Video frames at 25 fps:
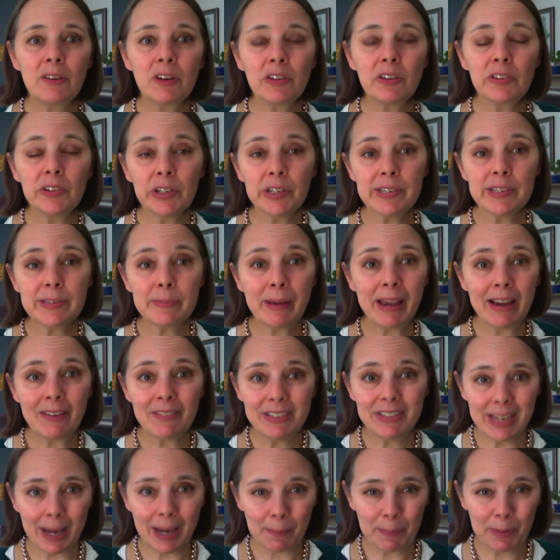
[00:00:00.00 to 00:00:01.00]
Clerks may
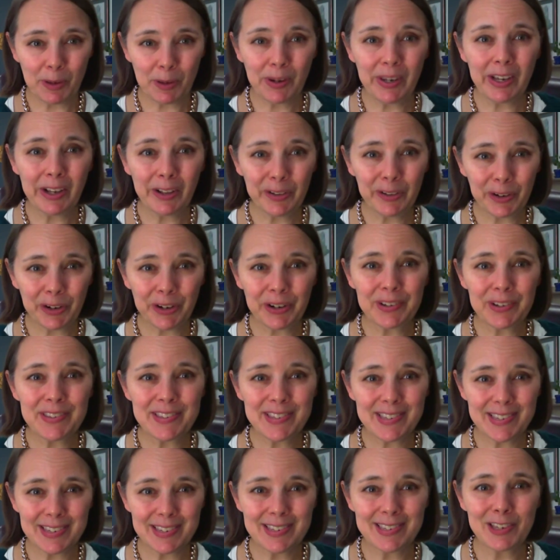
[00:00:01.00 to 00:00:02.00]
have deputy
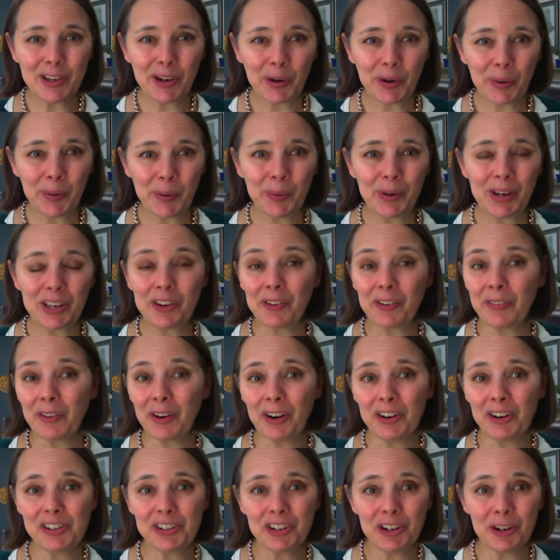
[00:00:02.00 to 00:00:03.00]
clerks. So in your
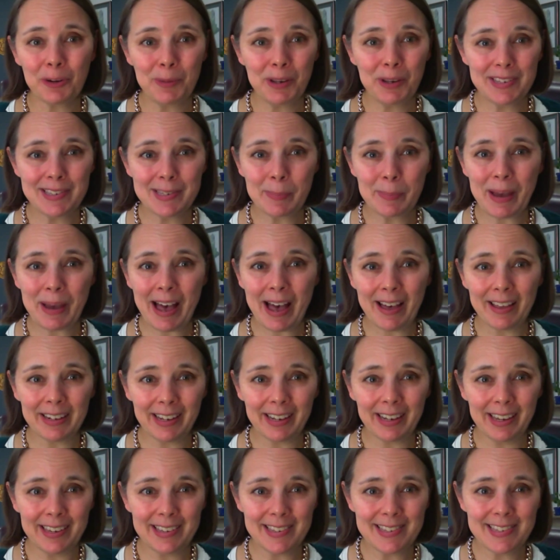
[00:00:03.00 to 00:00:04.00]
larger
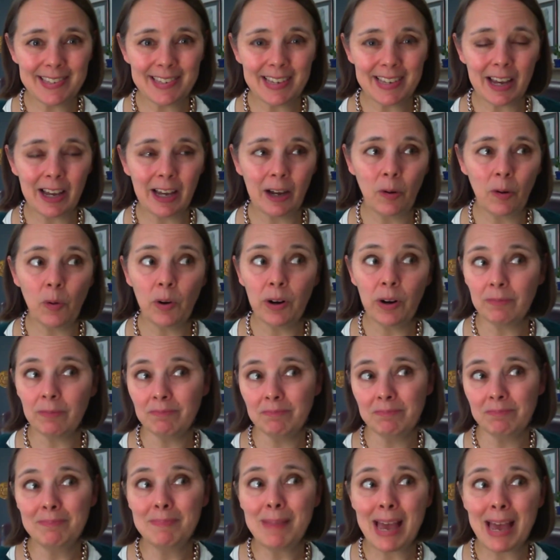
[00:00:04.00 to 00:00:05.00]
municipalities or
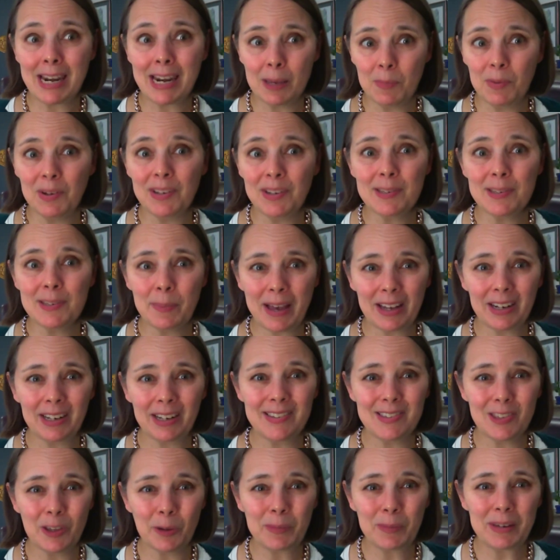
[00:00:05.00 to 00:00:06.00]
many
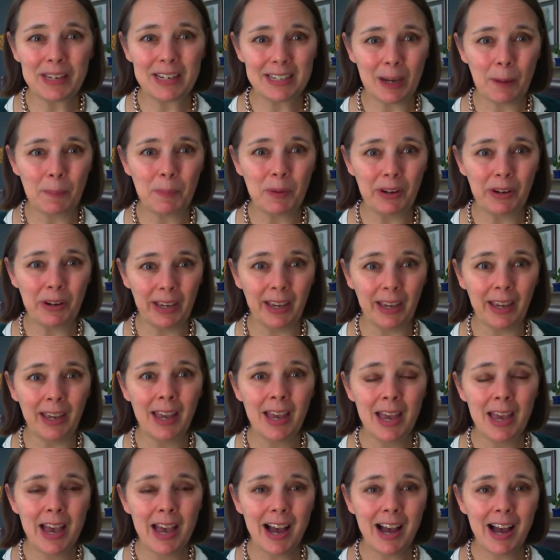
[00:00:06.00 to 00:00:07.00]
municipalities, there'll be a
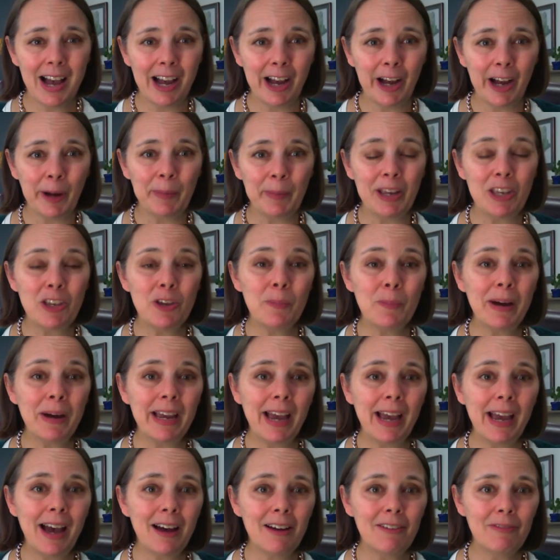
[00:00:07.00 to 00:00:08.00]
deputy. And you
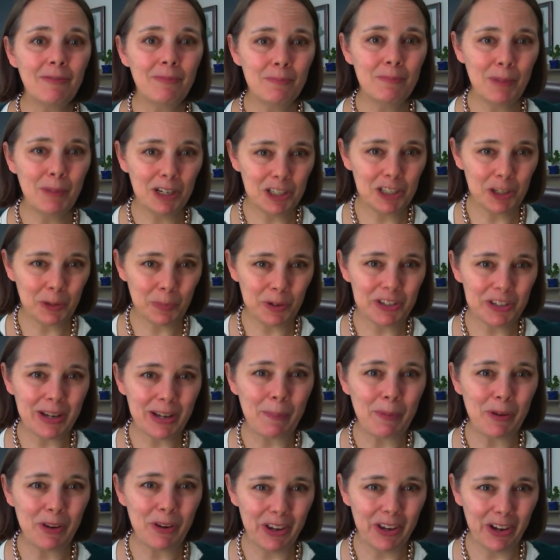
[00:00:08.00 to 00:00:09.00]
might have multiple
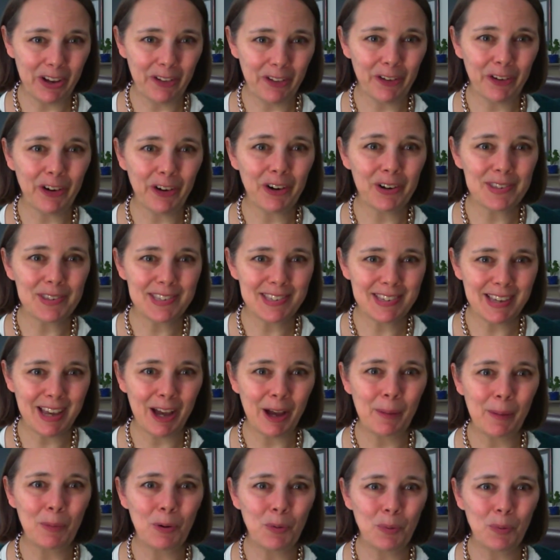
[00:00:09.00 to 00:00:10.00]
deputy clerks
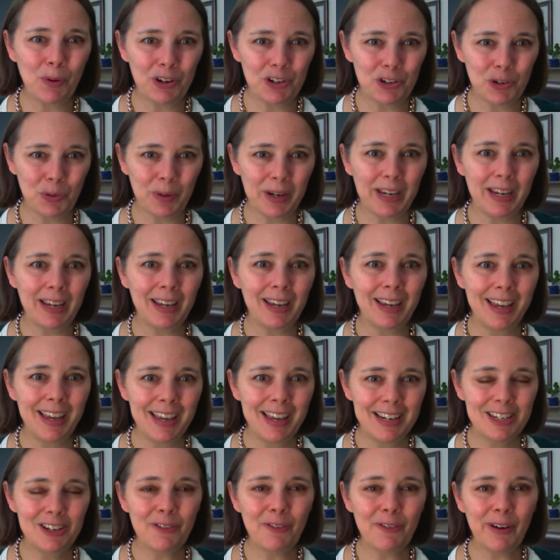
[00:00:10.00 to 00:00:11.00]
who are doing
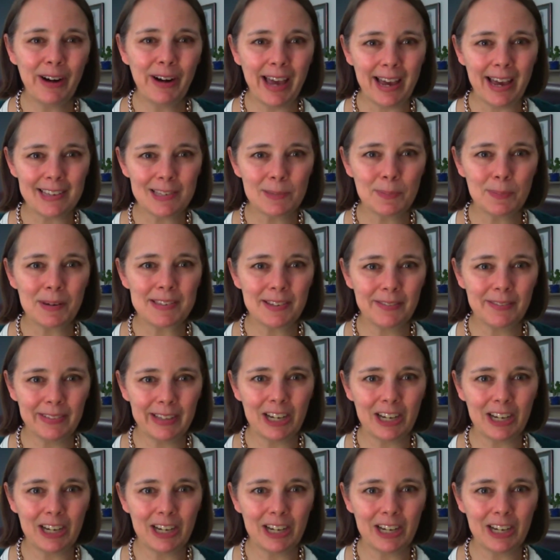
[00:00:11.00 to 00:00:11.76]
different aspects of